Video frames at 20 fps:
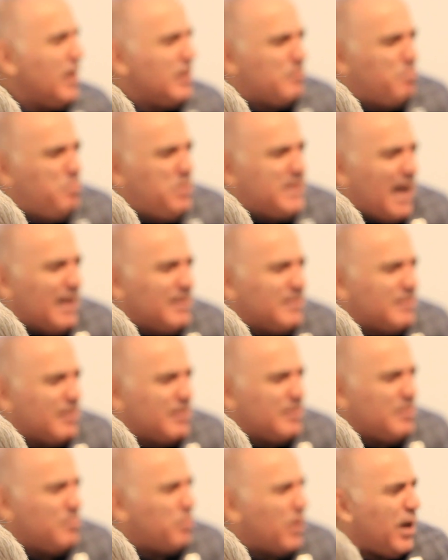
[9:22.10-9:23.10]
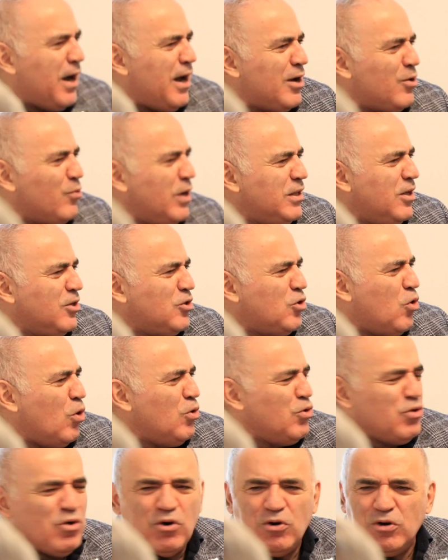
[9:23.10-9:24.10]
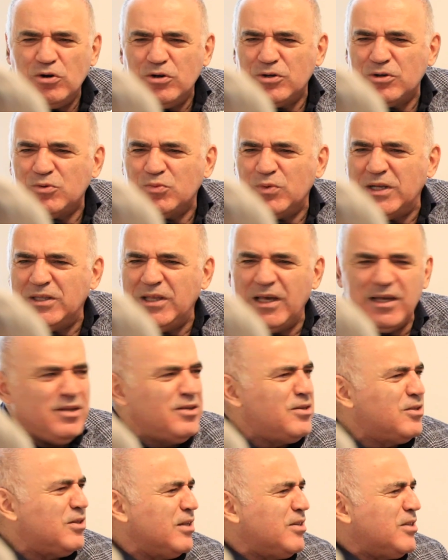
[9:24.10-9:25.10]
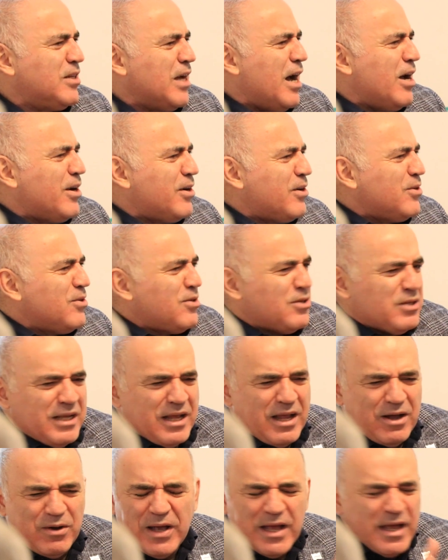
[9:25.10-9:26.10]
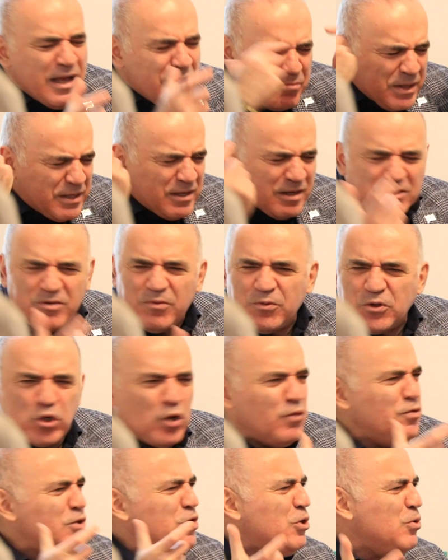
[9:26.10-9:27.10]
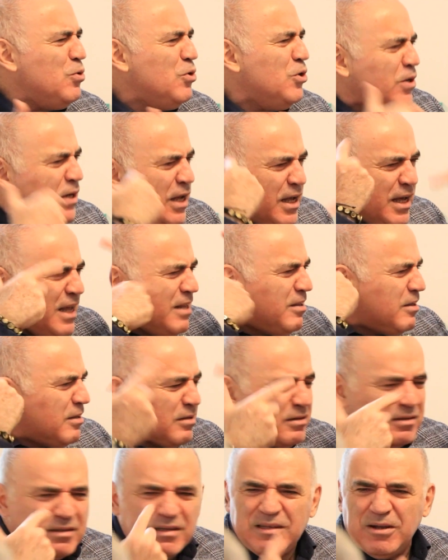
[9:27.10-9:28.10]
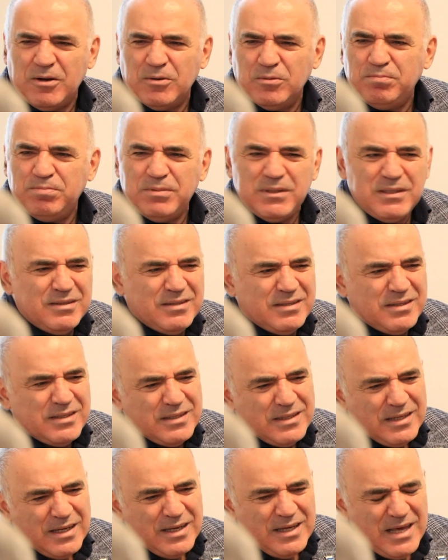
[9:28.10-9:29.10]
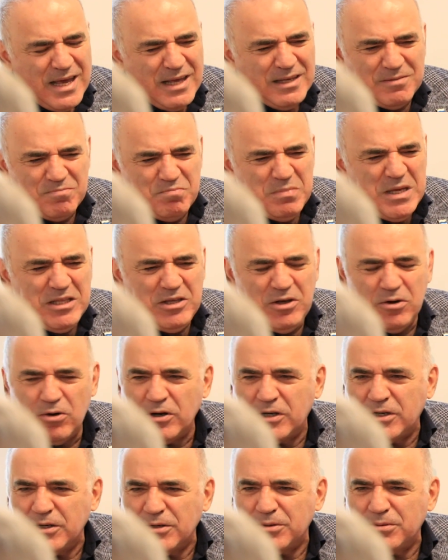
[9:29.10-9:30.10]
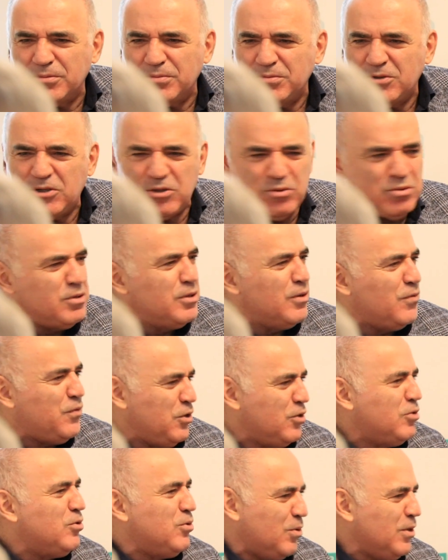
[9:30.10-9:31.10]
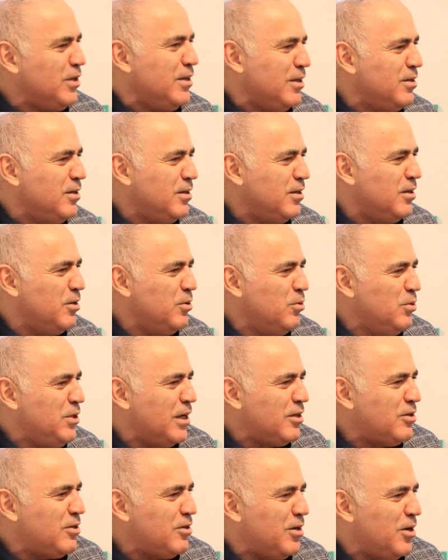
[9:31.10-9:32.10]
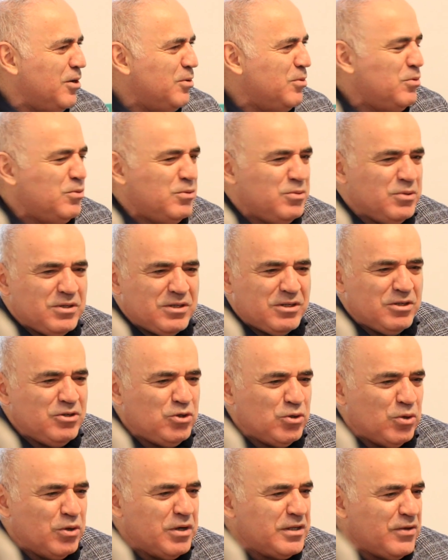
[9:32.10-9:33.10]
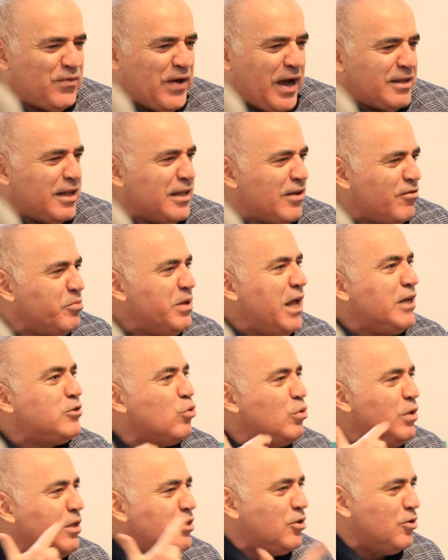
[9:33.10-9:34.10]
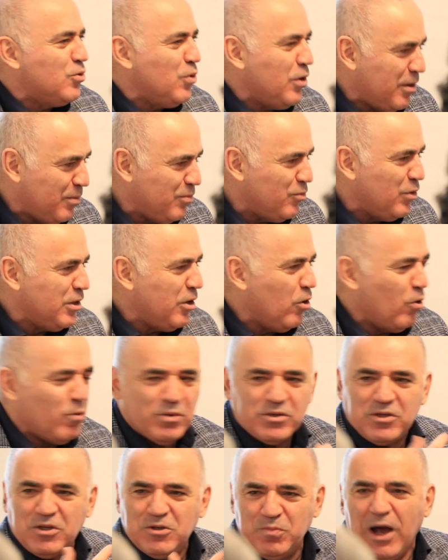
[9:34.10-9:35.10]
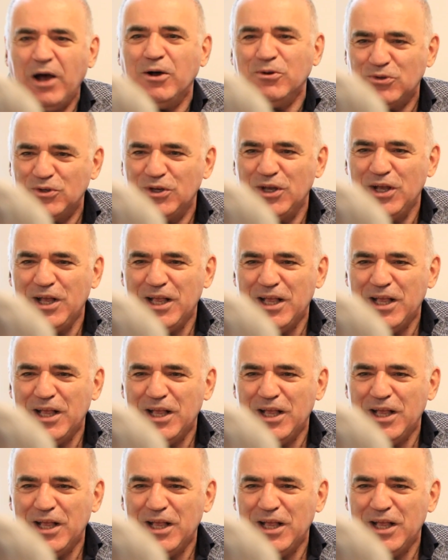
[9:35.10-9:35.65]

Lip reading: it's Byzantine Empire, whether it's Golden Horde, whether it's Tsars, but it's Soviet Union, it's a mediocre student of history who just, who is enjoying the fact that everybody has to listen to him when he opens his mouth.